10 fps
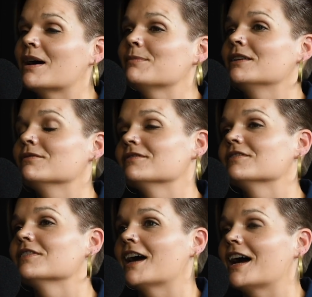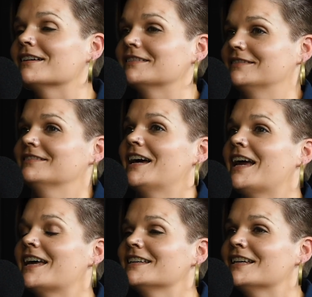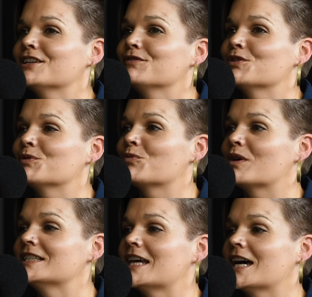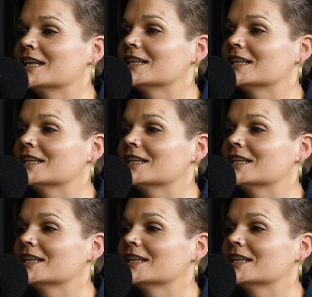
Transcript: I had an interview with one dad,